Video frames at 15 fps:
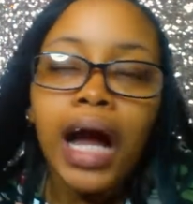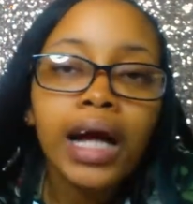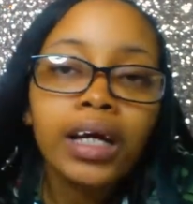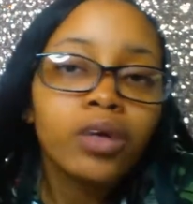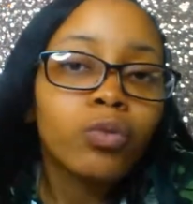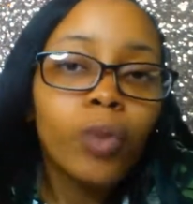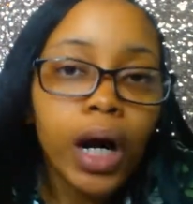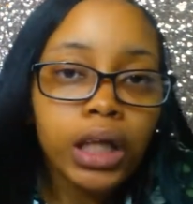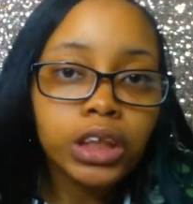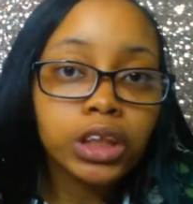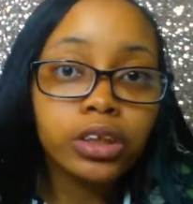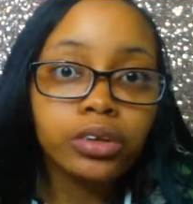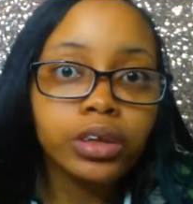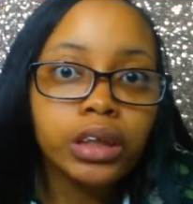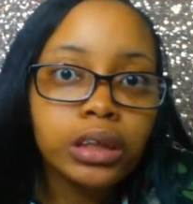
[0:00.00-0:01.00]
I can watch
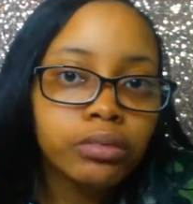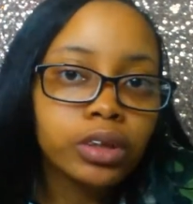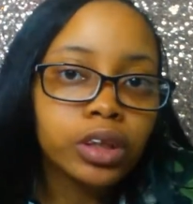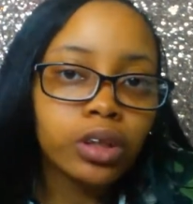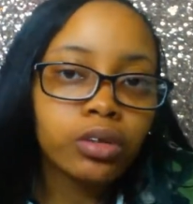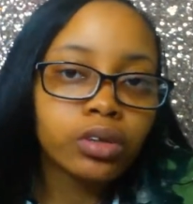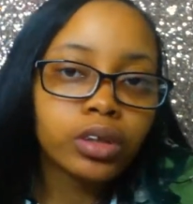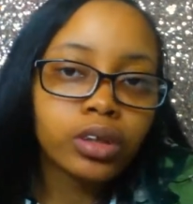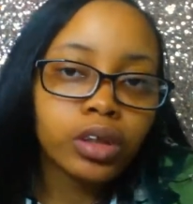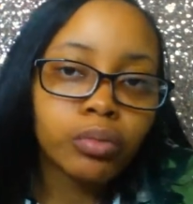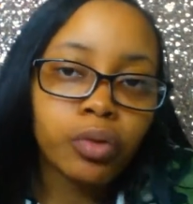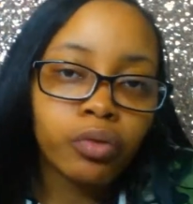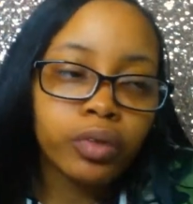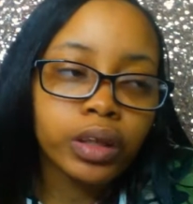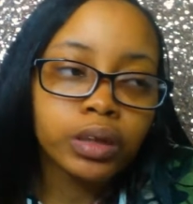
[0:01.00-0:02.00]
certain T V shows and certain
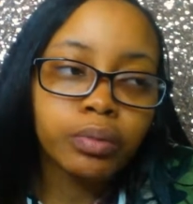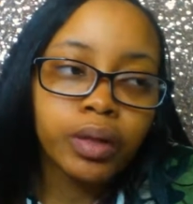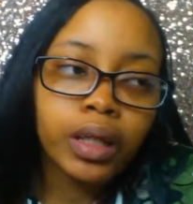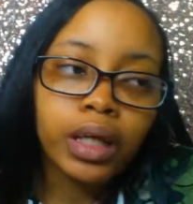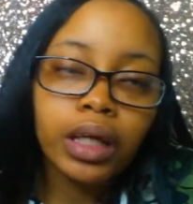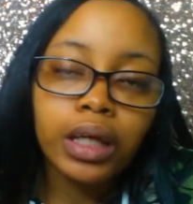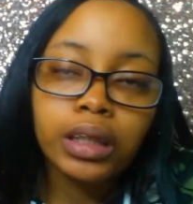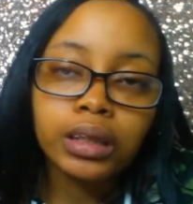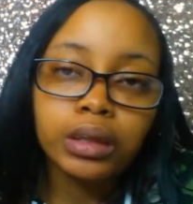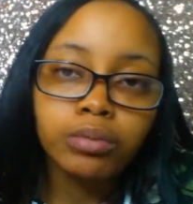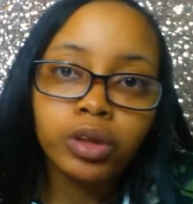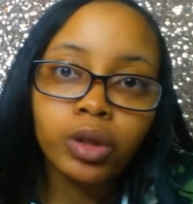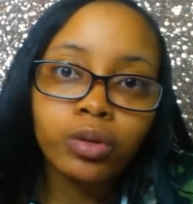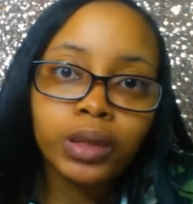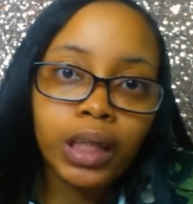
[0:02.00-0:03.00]
movies, but then again, some
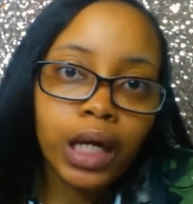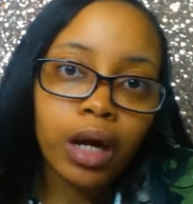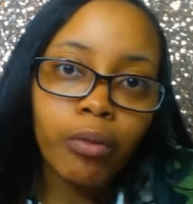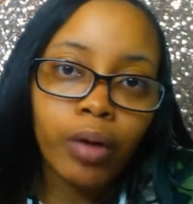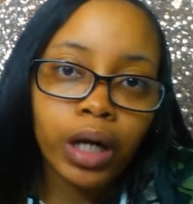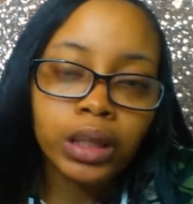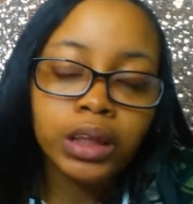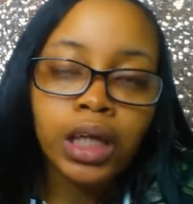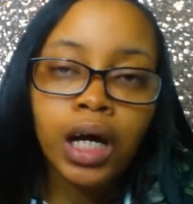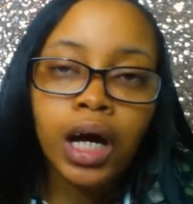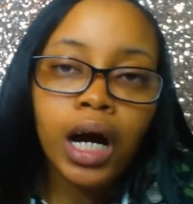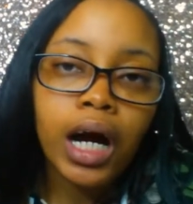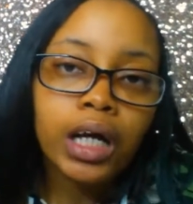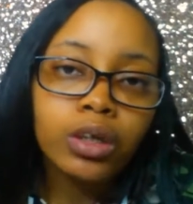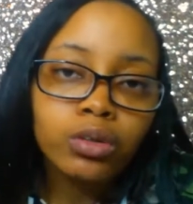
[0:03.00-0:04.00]
shows I can't watch.
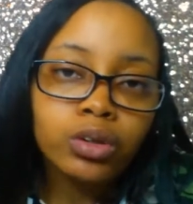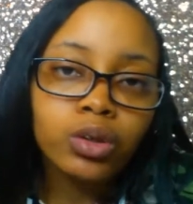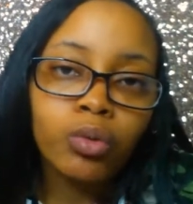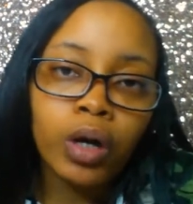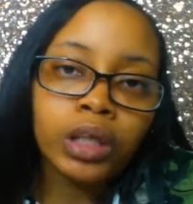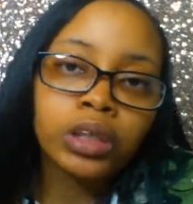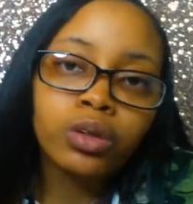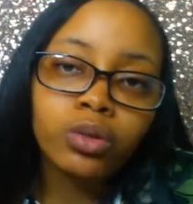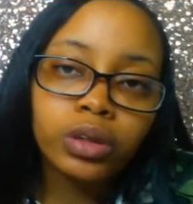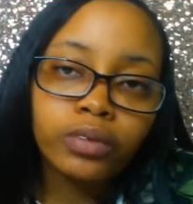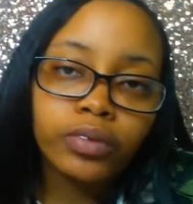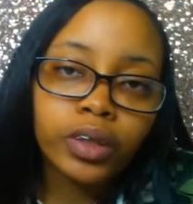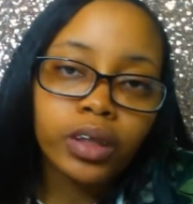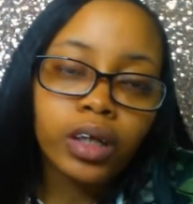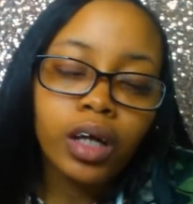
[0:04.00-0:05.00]
I used to watch
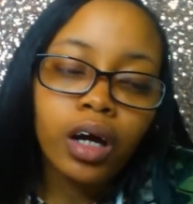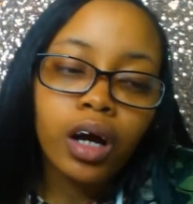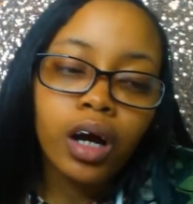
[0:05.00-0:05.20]
Lucifer.